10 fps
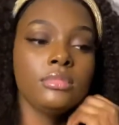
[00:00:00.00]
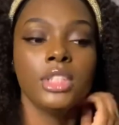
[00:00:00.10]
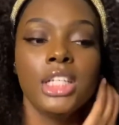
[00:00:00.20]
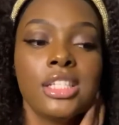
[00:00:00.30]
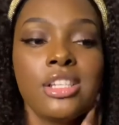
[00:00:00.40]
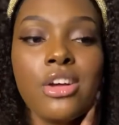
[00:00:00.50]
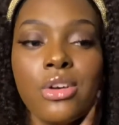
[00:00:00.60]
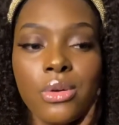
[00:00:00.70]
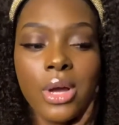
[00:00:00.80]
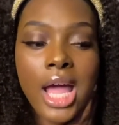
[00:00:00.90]

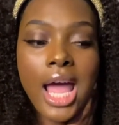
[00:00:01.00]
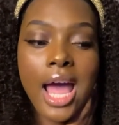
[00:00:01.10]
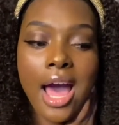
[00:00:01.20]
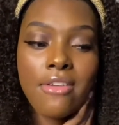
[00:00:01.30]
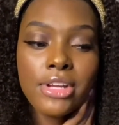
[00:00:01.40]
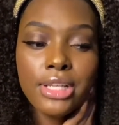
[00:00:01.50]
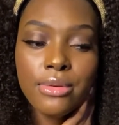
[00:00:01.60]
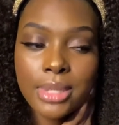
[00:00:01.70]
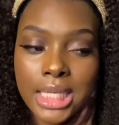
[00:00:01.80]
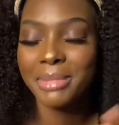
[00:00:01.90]
So I really
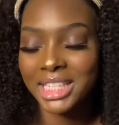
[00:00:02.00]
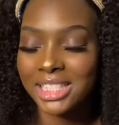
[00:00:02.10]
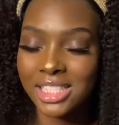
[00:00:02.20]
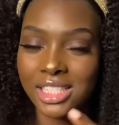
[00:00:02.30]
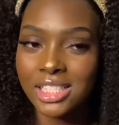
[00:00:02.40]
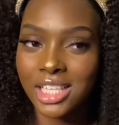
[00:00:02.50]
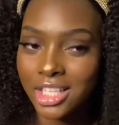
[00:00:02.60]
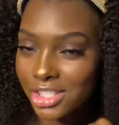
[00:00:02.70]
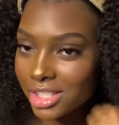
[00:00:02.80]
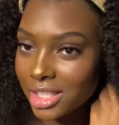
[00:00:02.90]
want to make this a
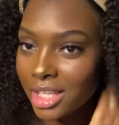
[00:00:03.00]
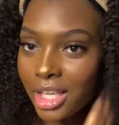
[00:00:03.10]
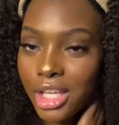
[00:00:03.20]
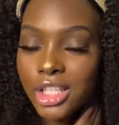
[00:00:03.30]
discussion.